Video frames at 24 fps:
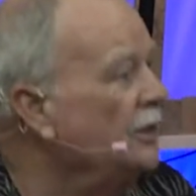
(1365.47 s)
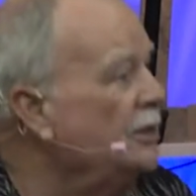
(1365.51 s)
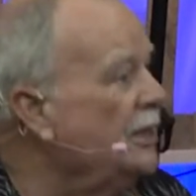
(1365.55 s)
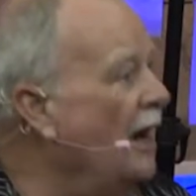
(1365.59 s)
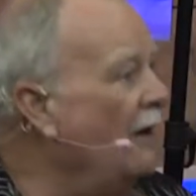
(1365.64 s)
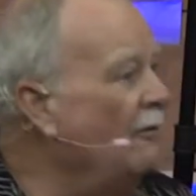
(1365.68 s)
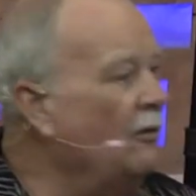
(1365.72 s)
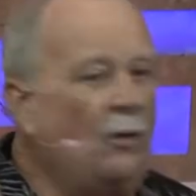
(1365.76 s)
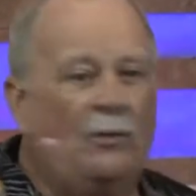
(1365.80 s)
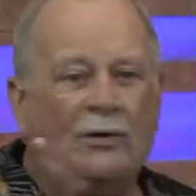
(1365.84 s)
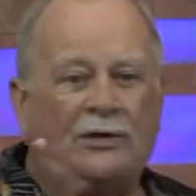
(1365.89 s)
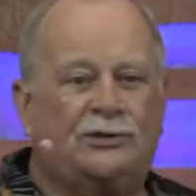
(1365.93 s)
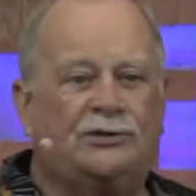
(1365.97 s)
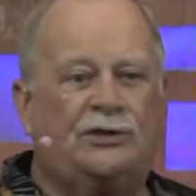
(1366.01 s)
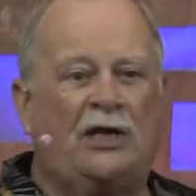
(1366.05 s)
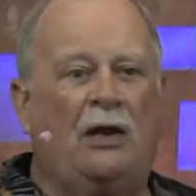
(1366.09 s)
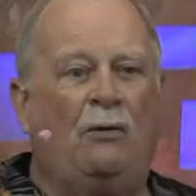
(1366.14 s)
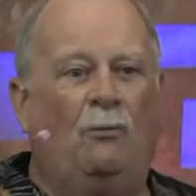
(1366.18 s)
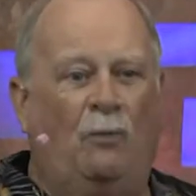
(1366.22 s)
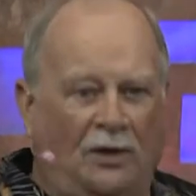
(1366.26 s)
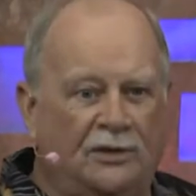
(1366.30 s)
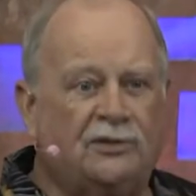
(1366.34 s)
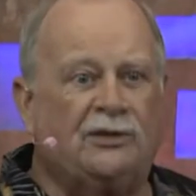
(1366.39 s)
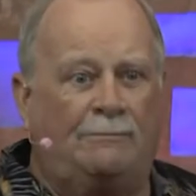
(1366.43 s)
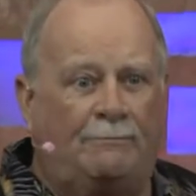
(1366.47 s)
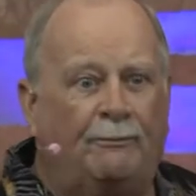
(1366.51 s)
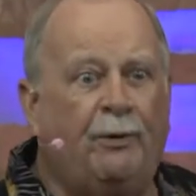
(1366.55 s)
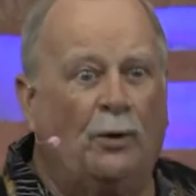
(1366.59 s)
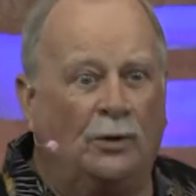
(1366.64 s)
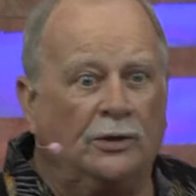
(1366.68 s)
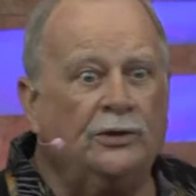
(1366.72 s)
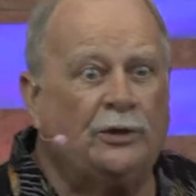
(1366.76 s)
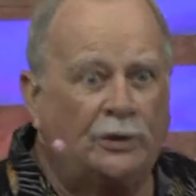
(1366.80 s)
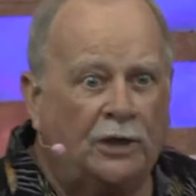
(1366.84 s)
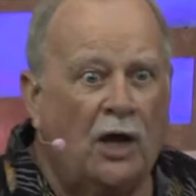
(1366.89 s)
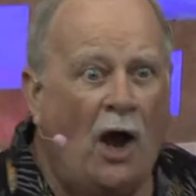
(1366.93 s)
Everyone say, What's
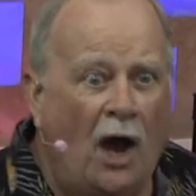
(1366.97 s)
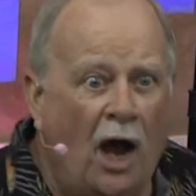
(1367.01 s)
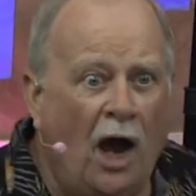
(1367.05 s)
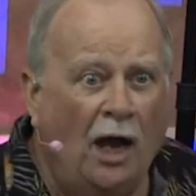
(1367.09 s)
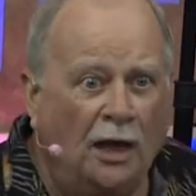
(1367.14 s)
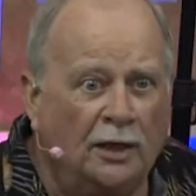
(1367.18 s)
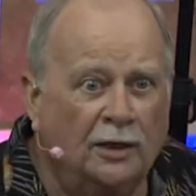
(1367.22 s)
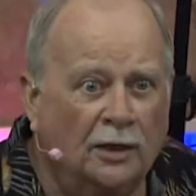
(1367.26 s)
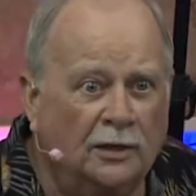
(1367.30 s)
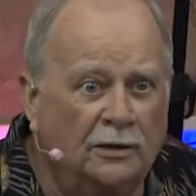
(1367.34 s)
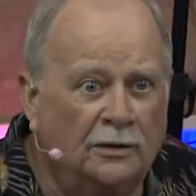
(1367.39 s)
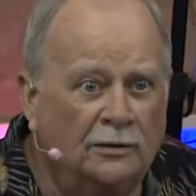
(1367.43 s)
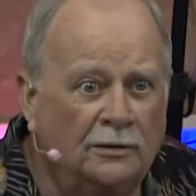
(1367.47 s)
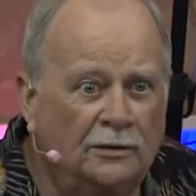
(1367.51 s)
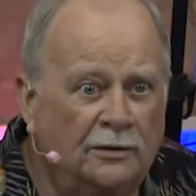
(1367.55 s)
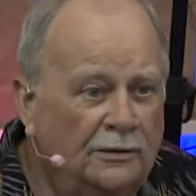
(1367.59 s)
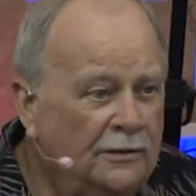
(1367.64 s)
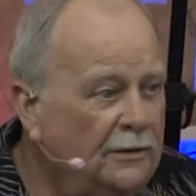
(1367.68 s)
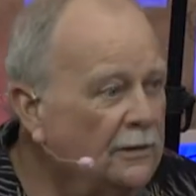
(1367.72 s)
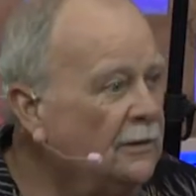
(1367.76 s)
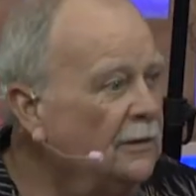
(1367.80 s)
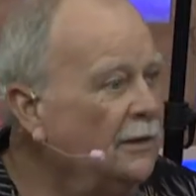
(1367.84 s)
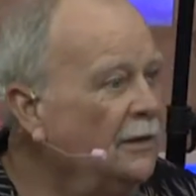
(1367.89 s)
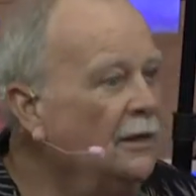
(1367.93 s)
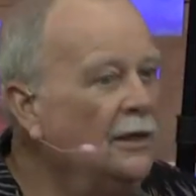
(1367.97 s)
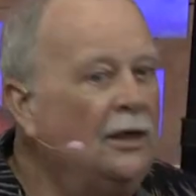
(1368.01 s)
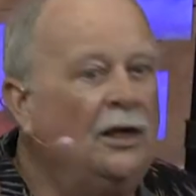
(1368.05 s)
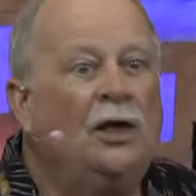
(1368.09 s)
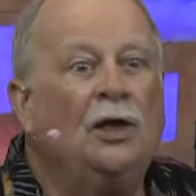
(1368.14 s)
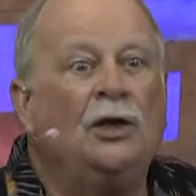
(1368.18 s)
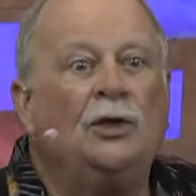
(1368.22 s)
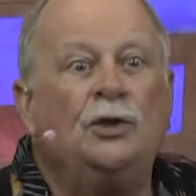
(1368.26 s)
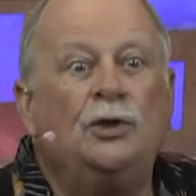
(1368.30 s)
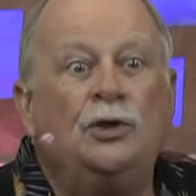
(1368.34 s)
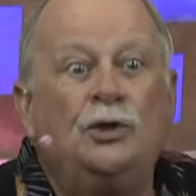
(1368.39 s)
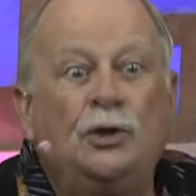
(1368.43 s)
important to God?
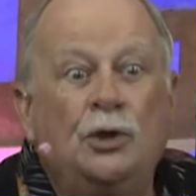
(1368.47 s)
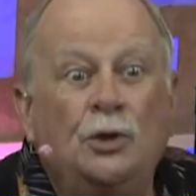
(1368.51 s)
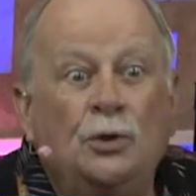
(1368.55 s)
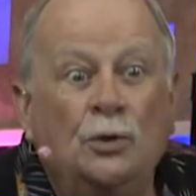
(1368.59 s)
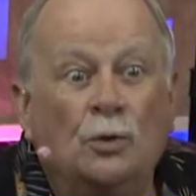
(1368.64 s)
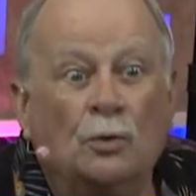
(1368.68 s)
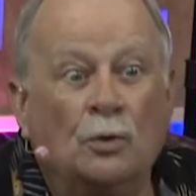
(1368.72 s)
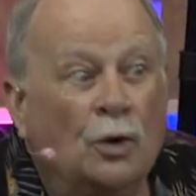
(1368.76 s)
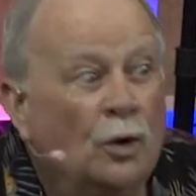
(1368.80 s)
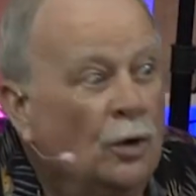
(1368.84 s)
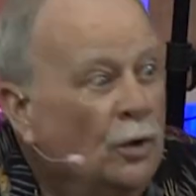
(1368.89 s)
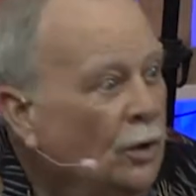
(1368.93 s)
You.